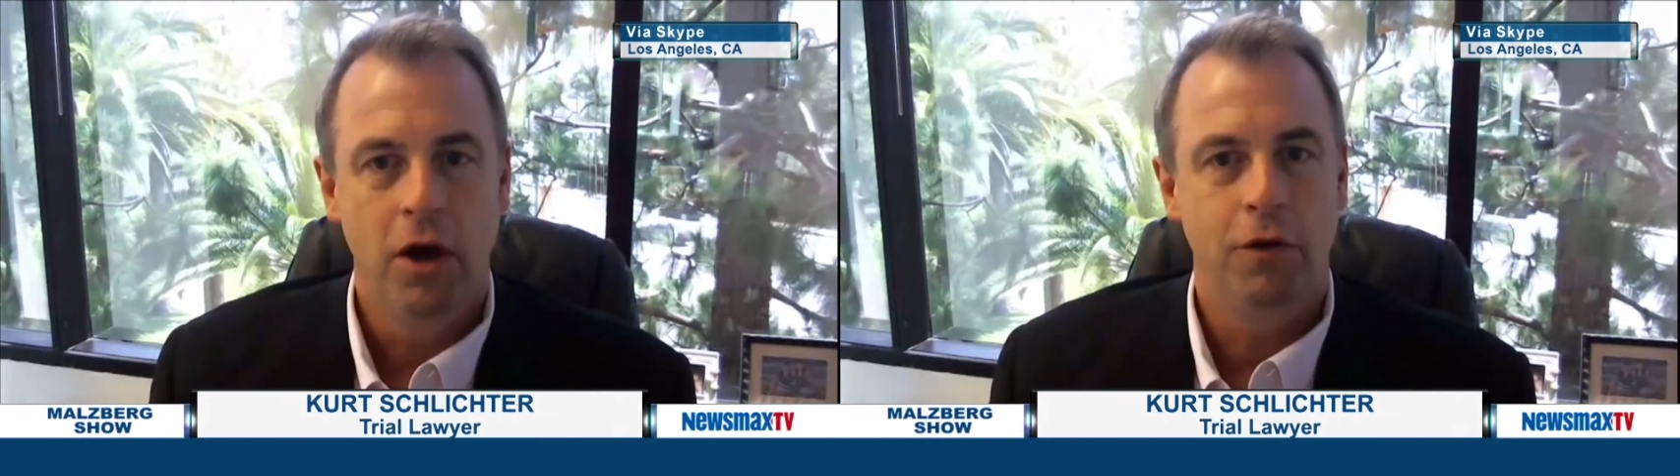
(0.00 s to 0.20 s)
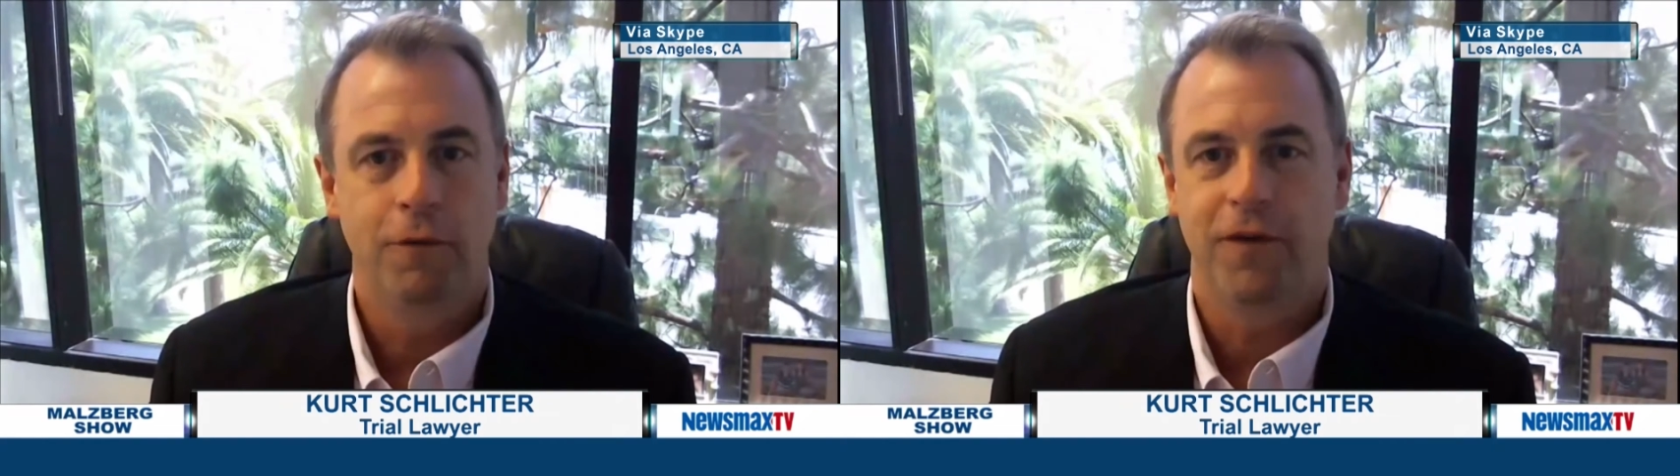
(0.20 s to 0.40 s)

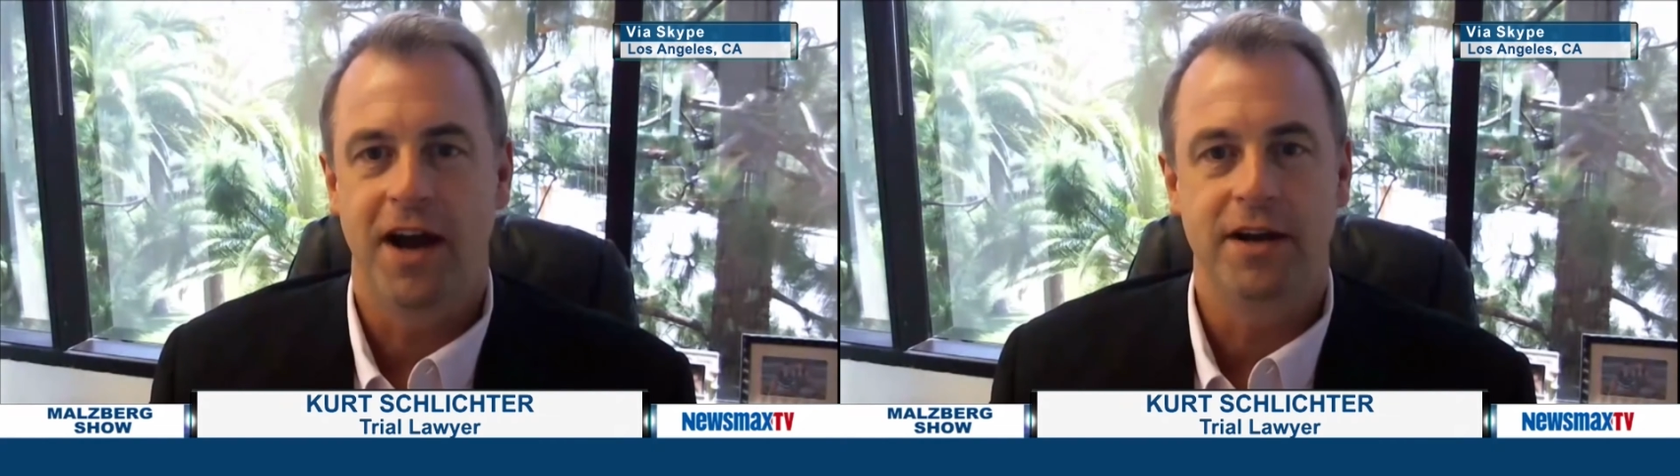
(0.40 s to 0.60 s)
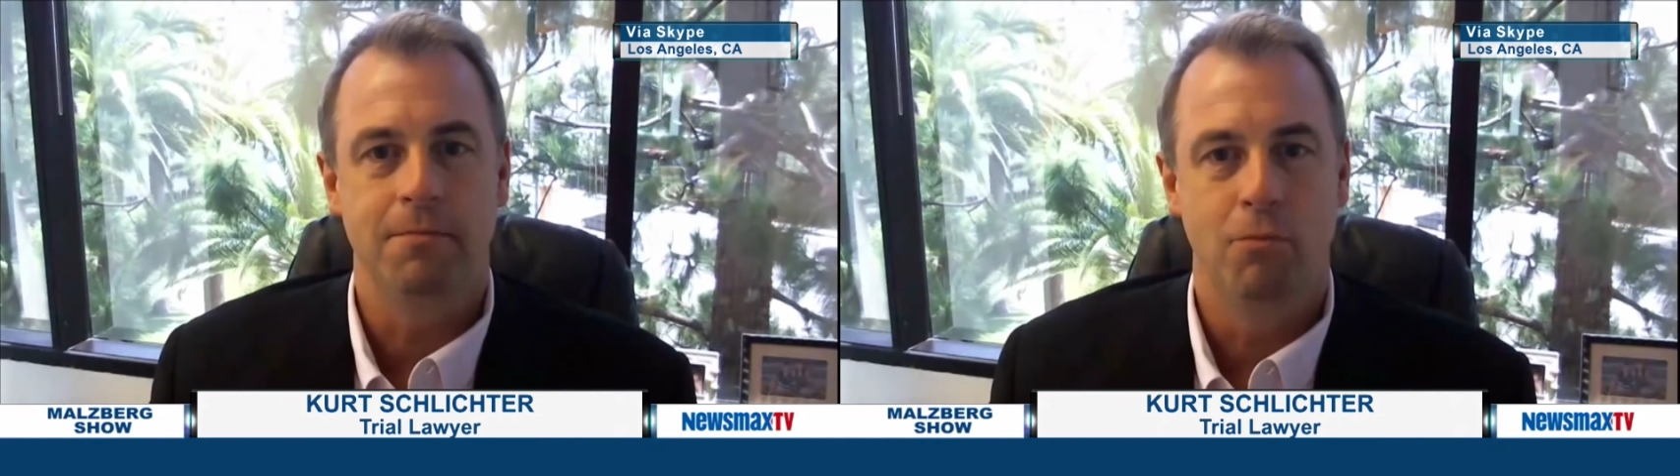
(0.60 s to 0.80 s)
who
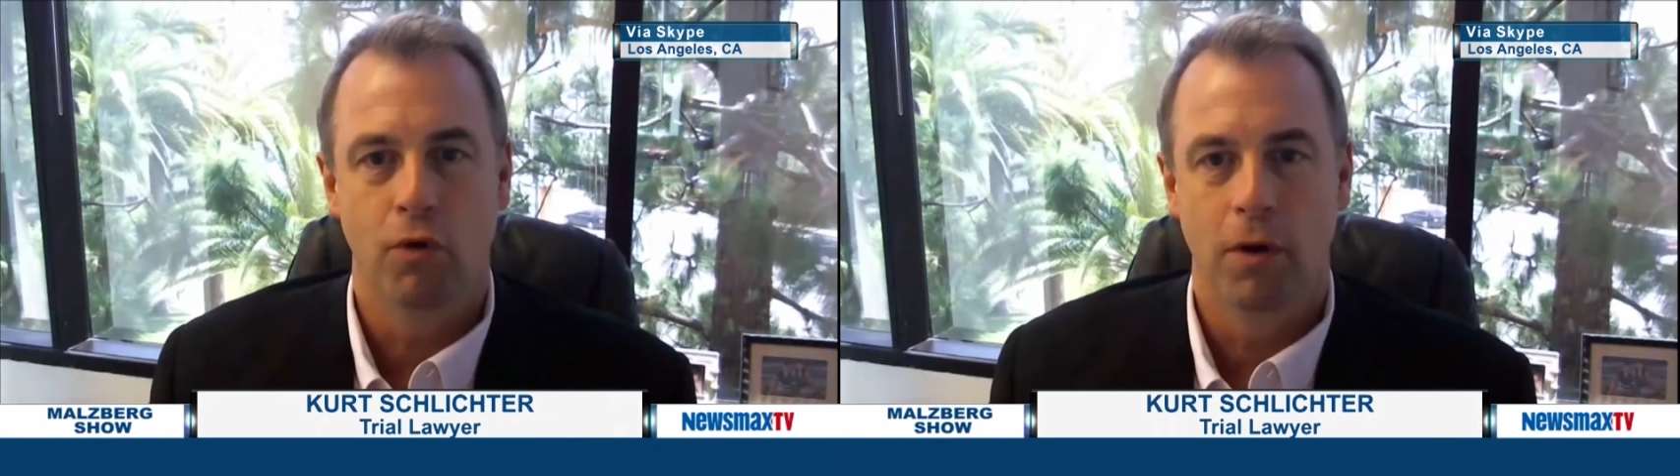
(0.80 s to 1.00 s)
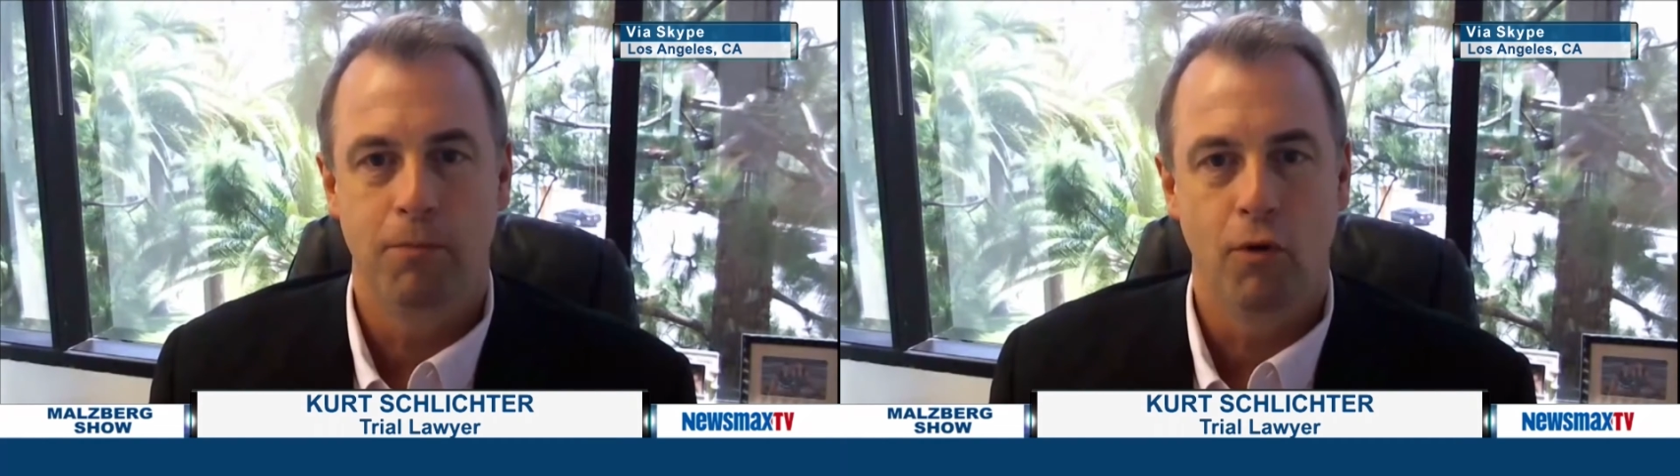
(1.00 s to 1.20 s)
find it
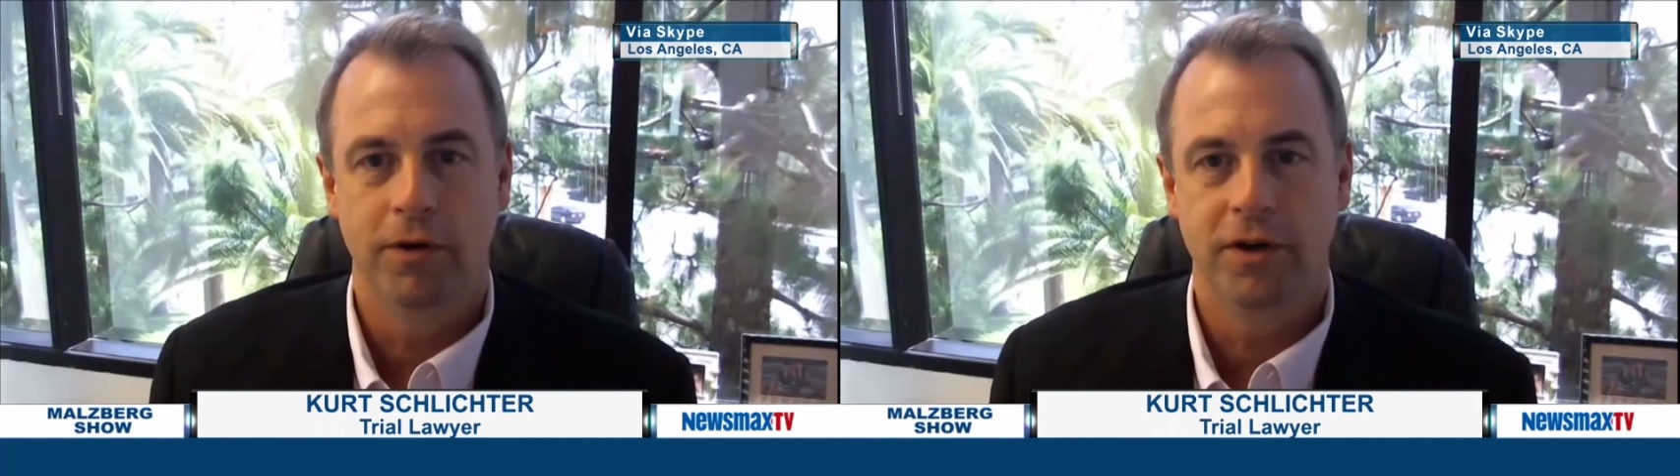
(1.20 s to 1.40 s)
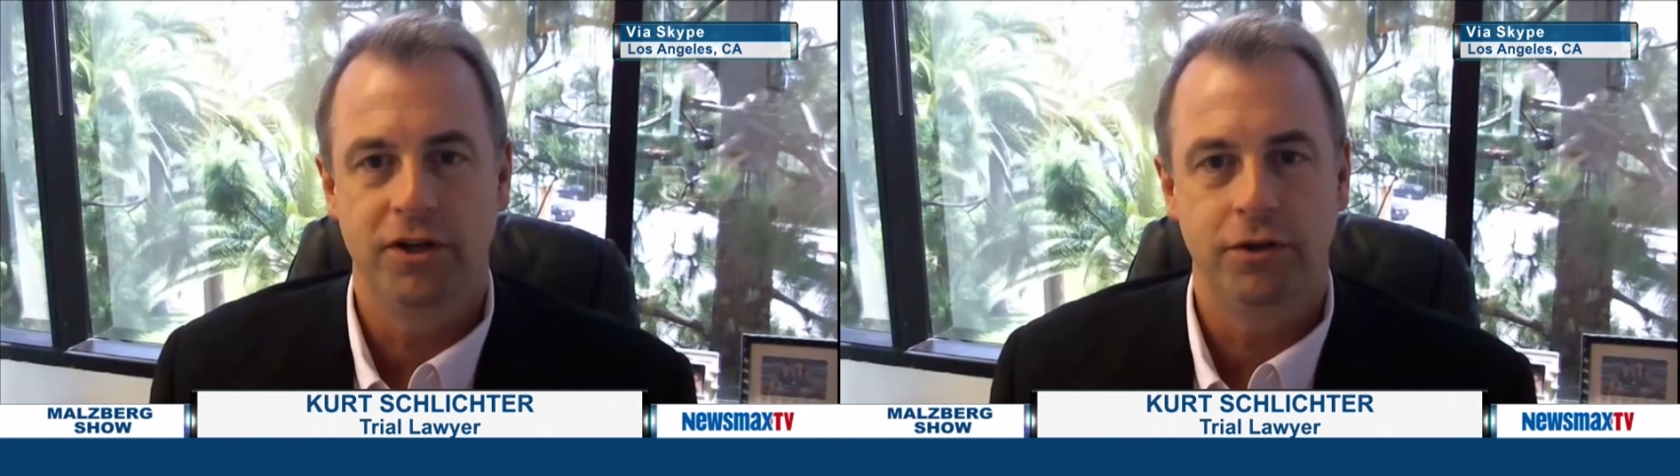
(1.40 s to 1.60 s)
more
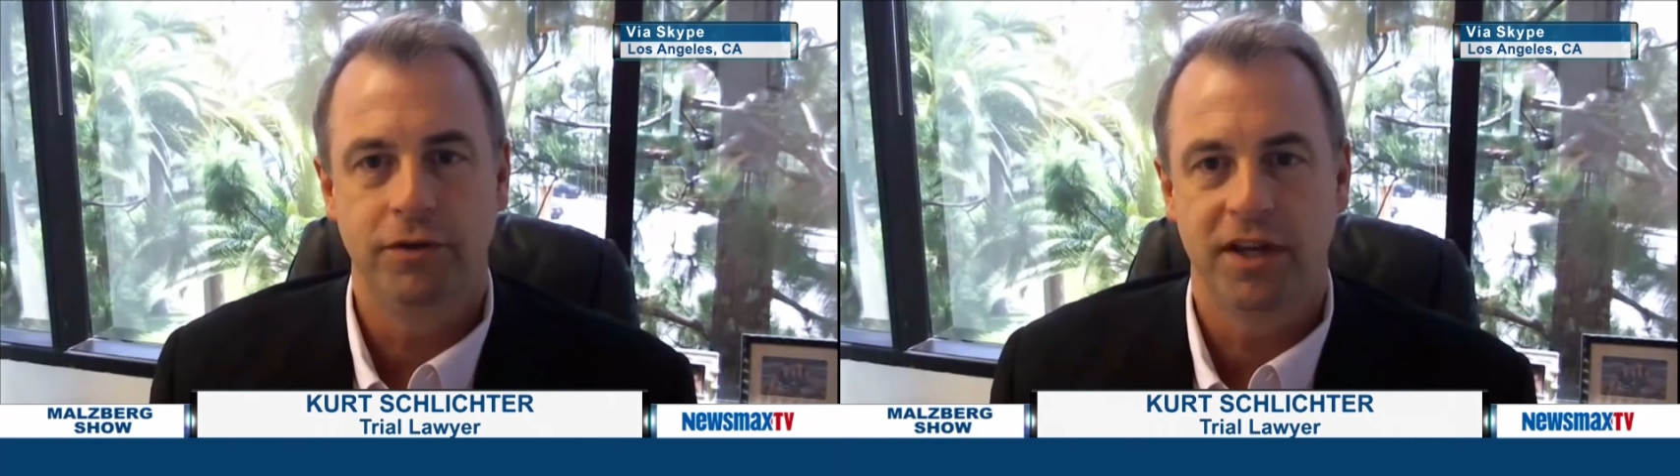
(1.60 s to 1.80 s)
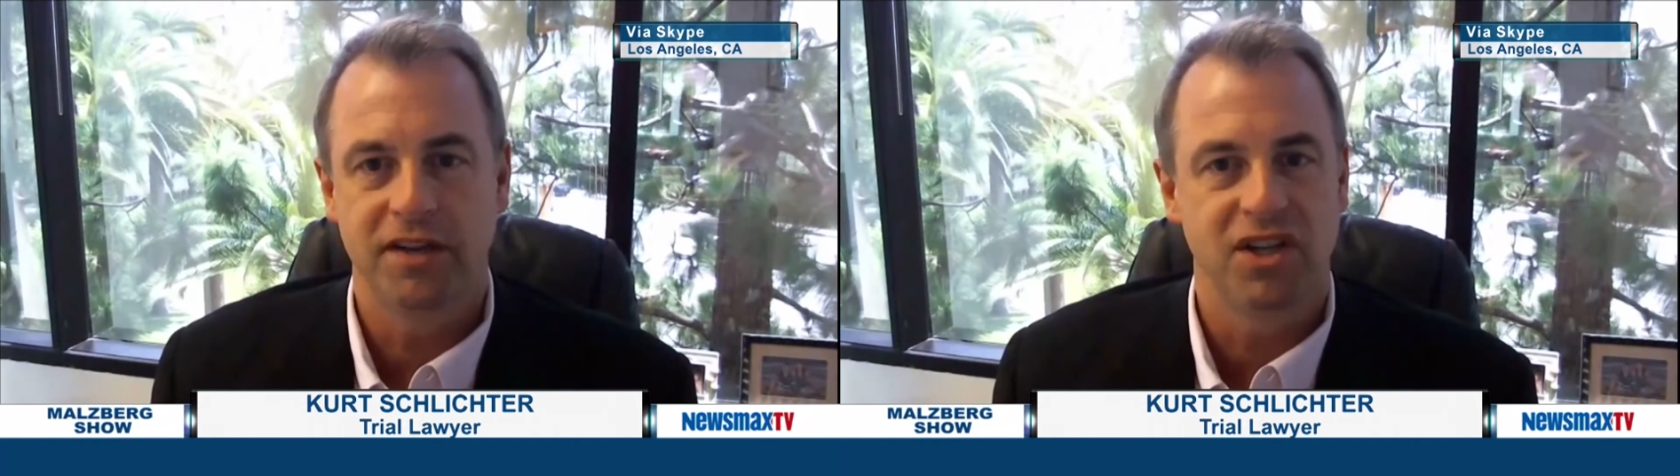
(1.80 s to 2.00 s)
important to do
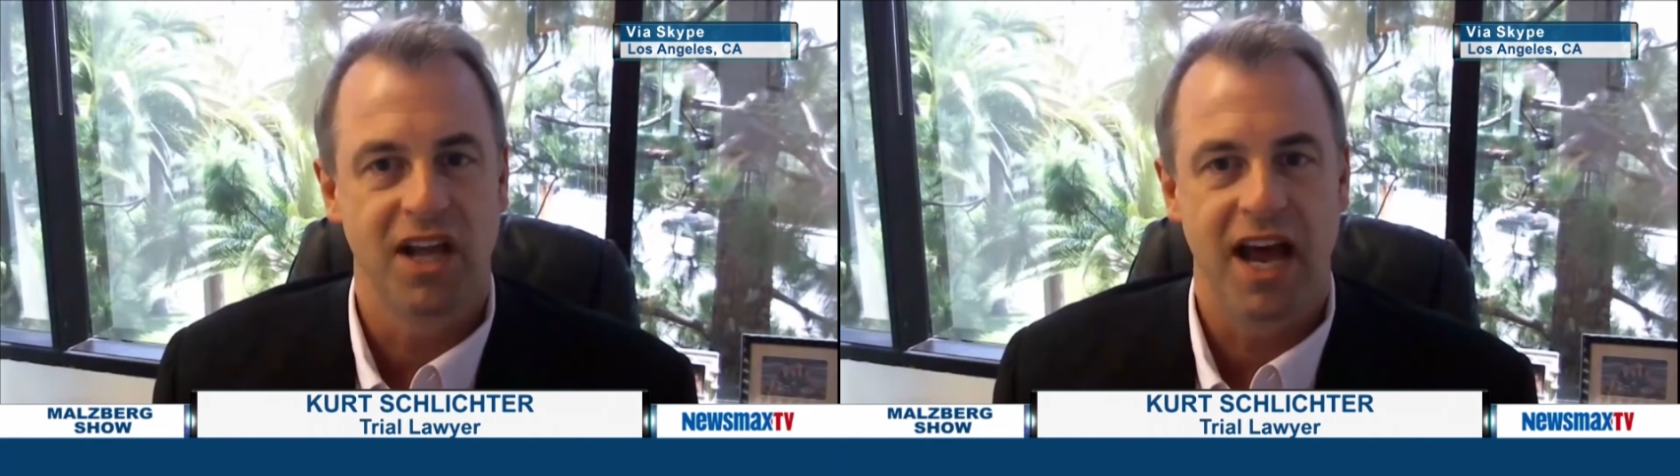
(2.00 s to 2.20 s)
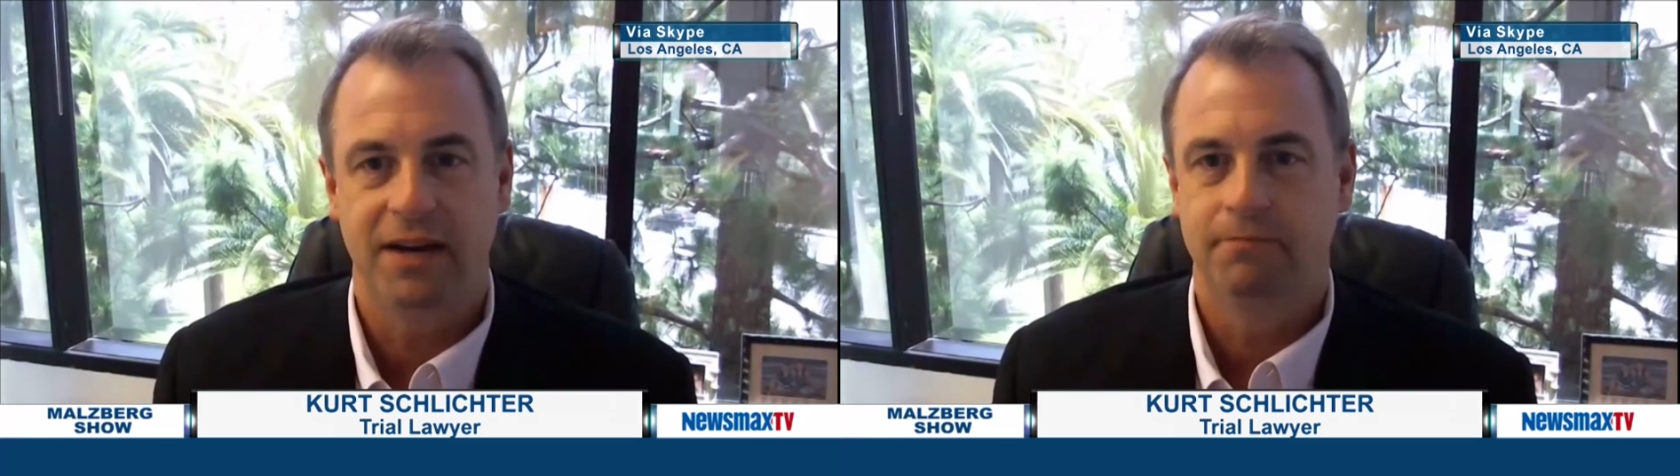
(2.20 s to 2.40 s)
things
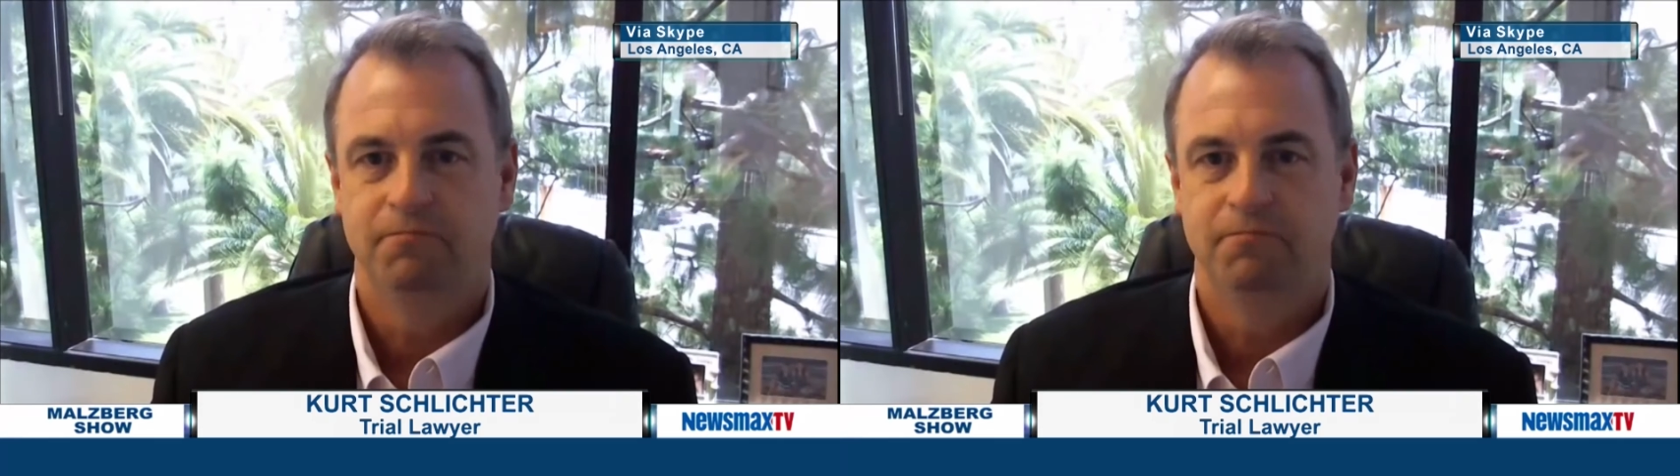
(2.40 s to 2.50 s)
like